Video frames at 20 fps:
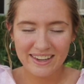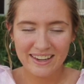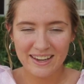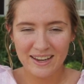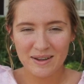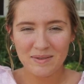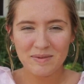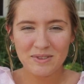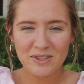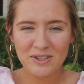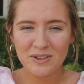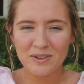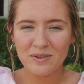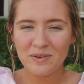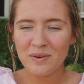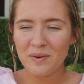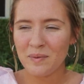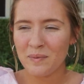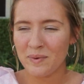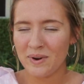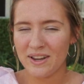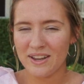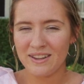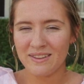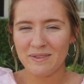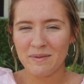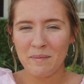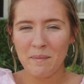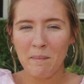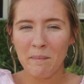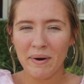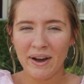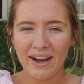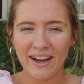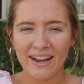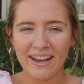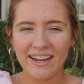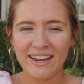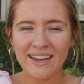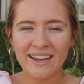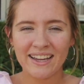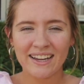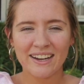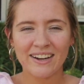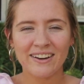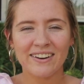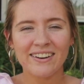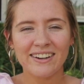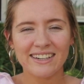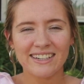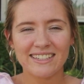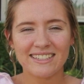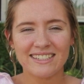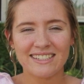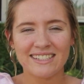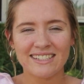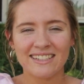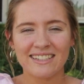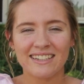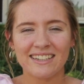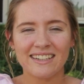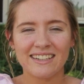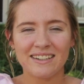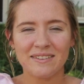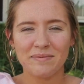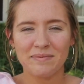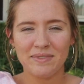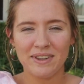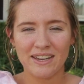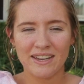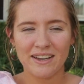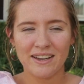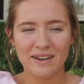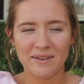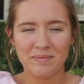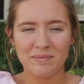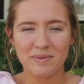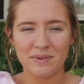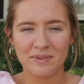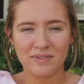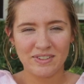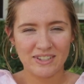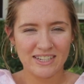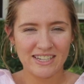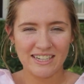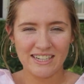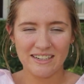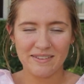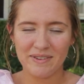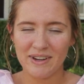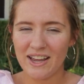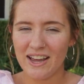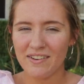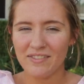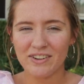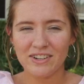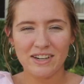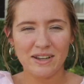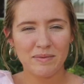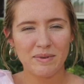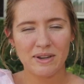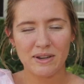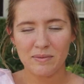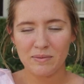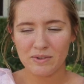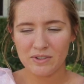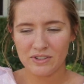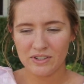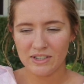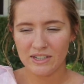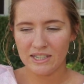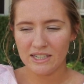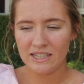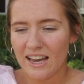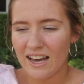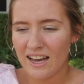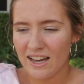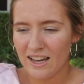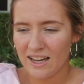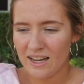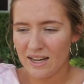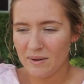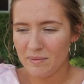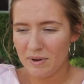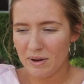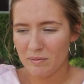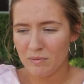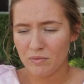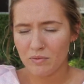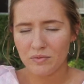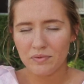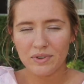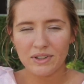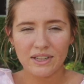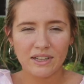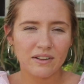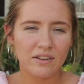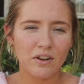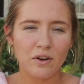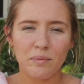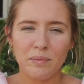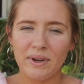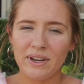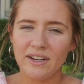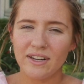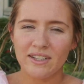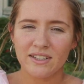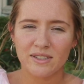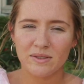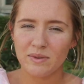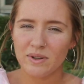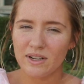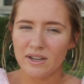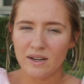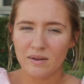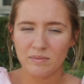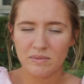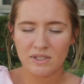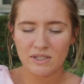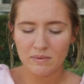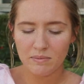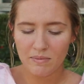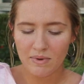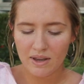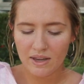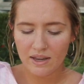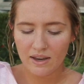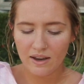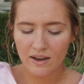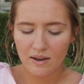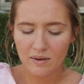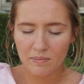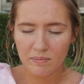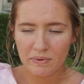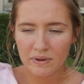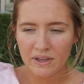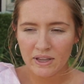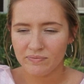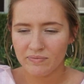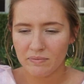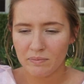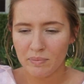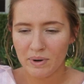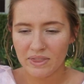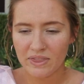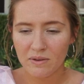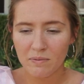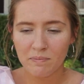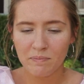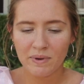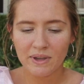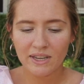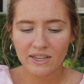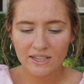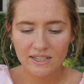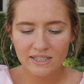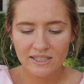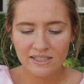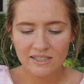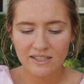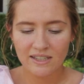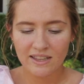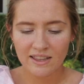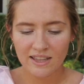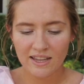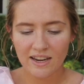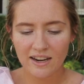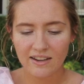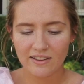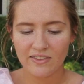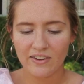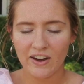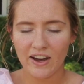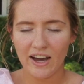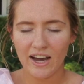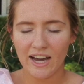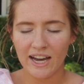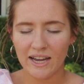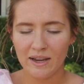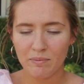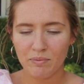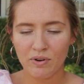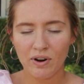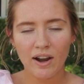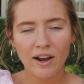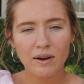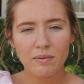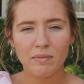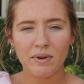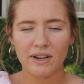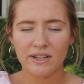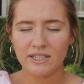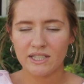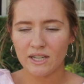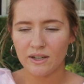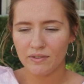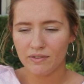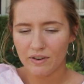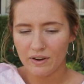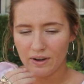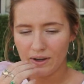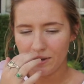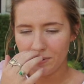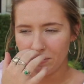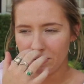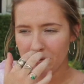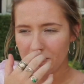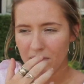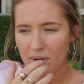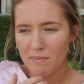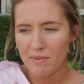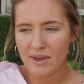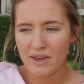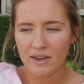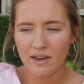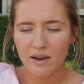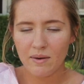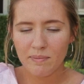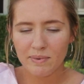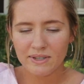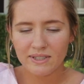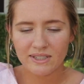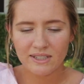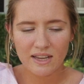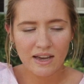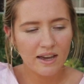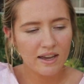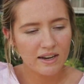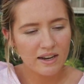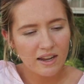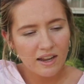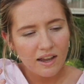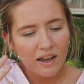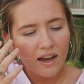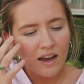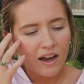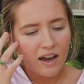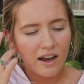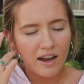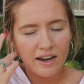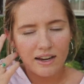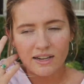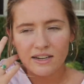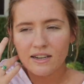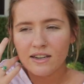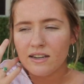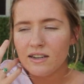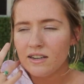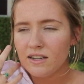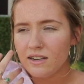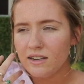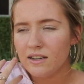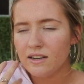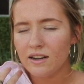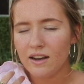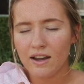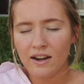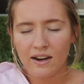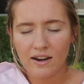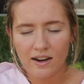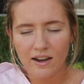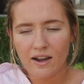come to you with my current makeup routine, my everyday makeup routine. I'm really low maintenance when it comes to makeup, but the biggest thing that I pride myself on with my makeup is that I need, and I